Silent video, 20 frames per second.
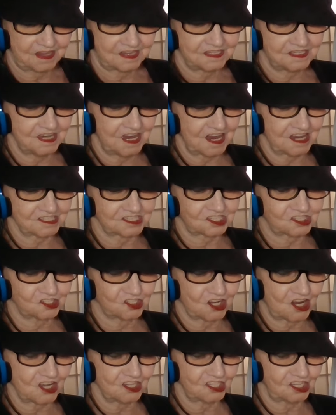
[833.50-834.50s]
Yes,
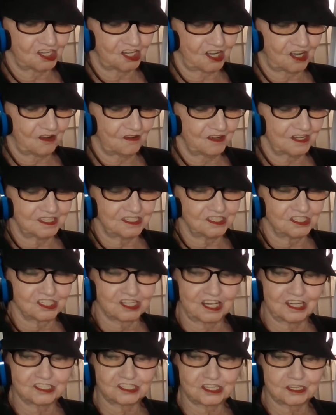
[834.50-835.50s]
John Kerry
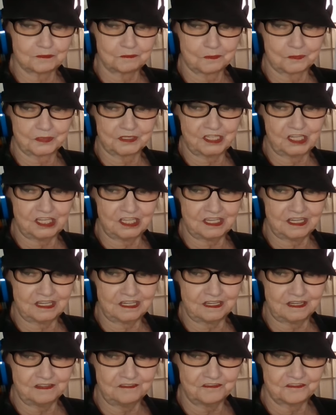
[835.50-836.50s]
doesn't
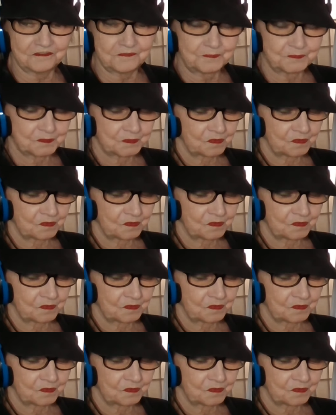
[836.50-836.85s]
believe